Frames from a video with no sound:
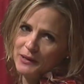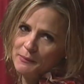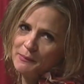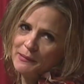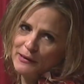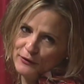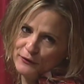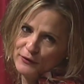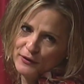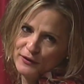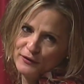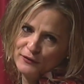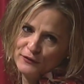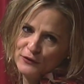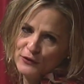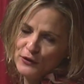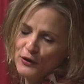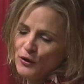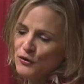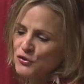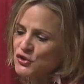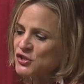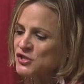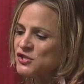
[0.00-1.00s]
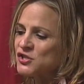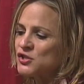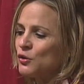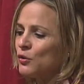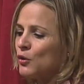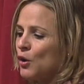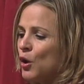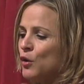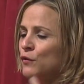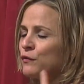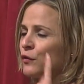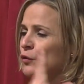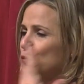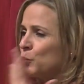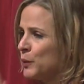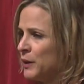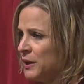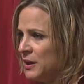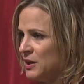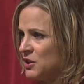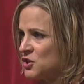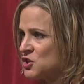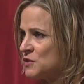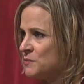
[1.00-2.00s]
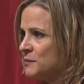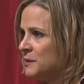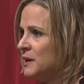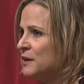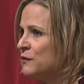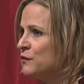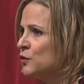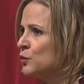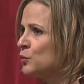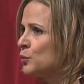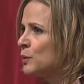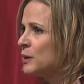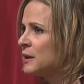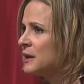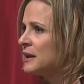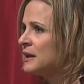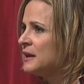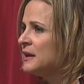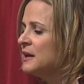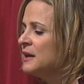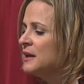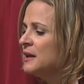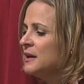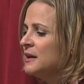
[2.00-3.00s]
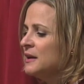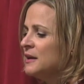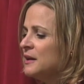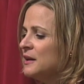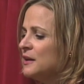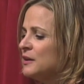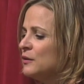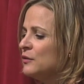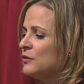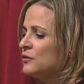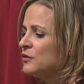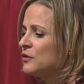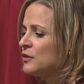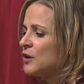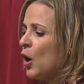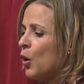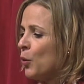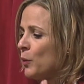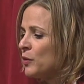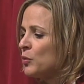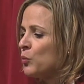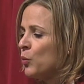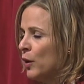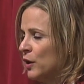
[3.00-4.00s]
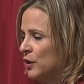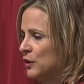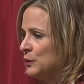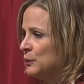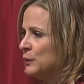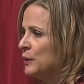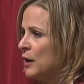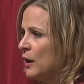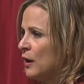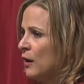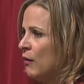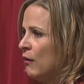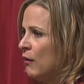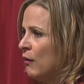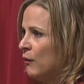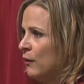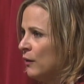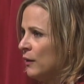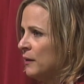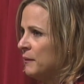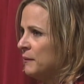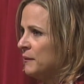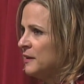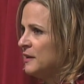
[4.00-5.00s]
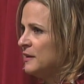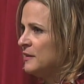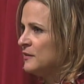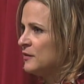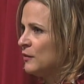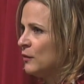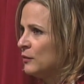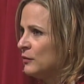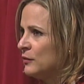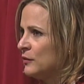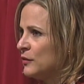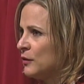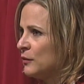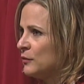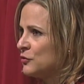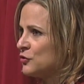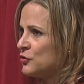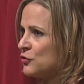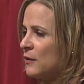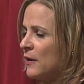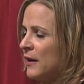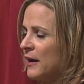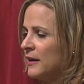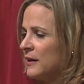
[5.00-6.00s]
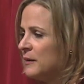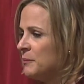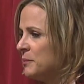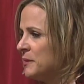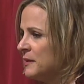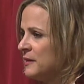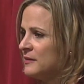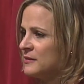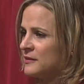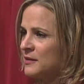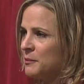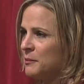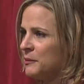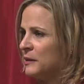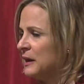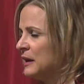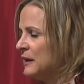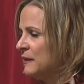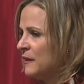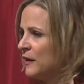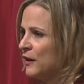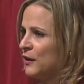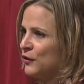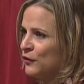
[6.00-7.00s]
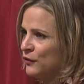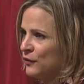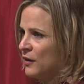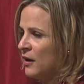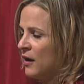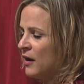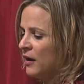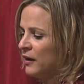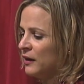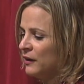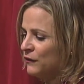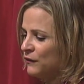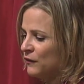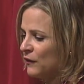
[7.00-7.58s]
about it. Just don't overreach. I mean, if you really, go with what you know. I mean, don't try to be somebody that you're not.